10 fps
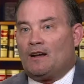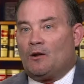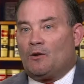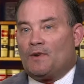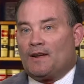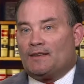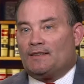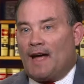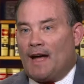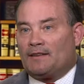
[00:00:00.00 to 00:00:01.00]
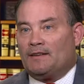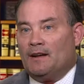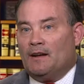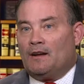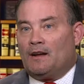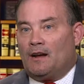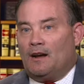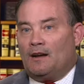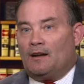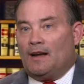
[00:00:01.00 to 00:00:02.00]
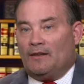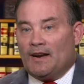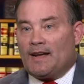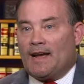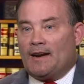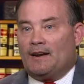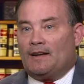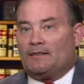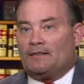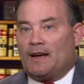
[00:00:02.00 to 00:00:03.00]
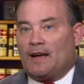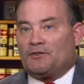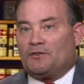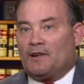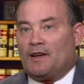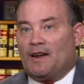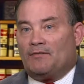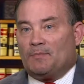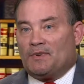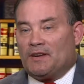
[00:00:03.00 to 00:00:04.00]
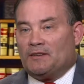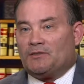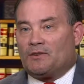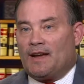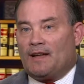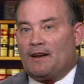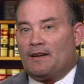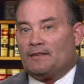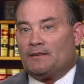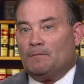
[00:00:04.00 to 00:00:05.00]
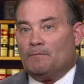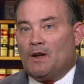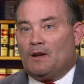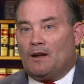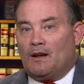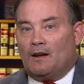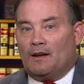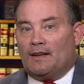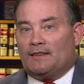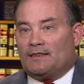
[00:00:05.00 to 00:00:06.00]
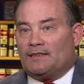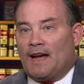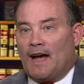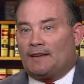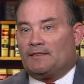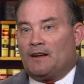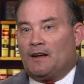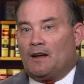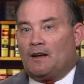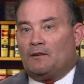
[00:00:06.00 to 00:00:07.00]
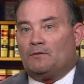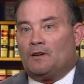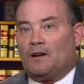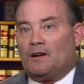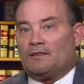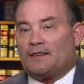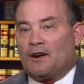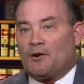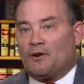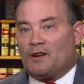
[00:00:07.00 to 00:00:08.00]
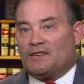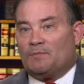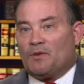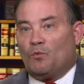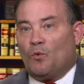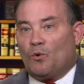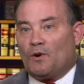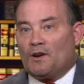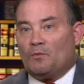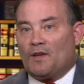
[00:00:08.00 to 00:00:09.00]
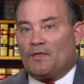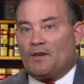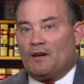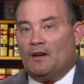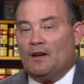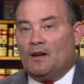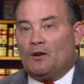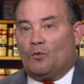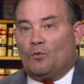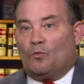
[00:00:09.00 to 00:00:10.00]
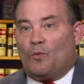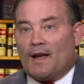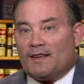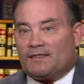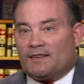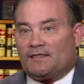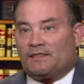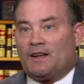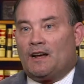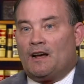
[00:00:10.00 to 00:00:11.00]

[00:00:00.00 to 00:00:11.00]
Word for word: already attacked uh, every candidate, actually, and every potential candidate. Uh, he's attacked uh, uh, Senator Elizabeth Warren with uh, racist